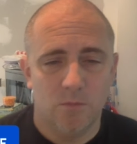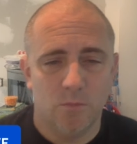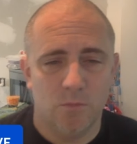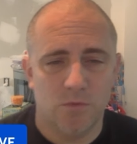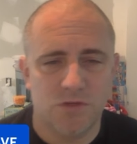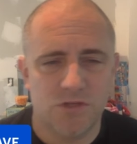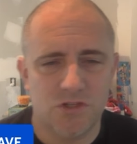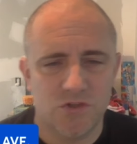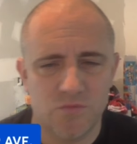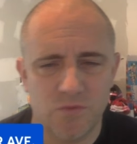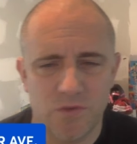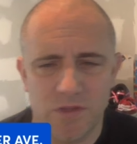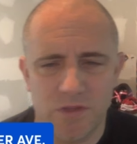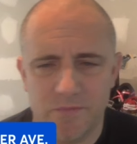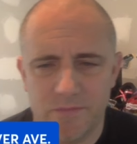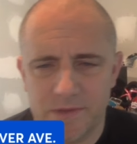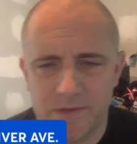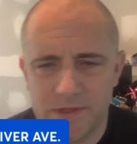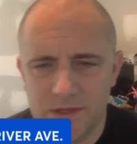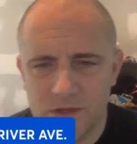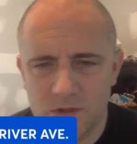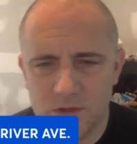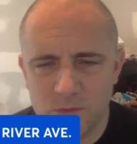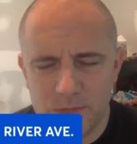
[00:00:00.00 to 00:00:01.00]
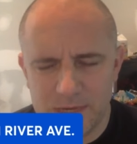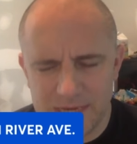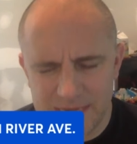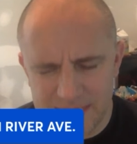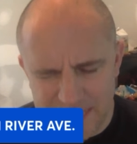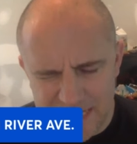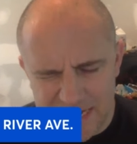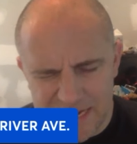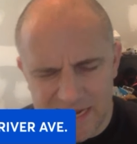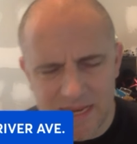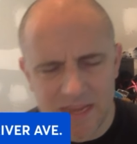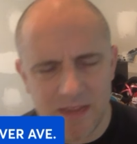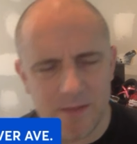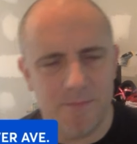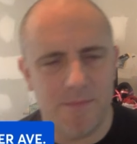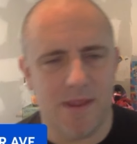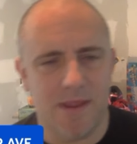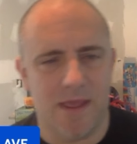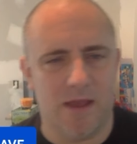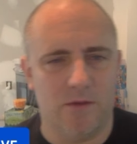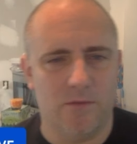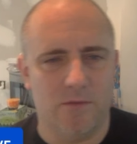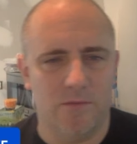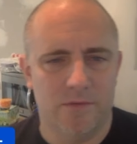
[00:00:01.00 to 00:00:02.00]
which is really, really good. We need him
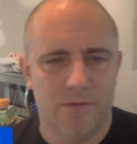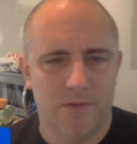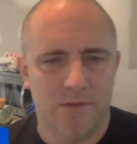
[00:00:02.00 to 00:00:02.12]
now.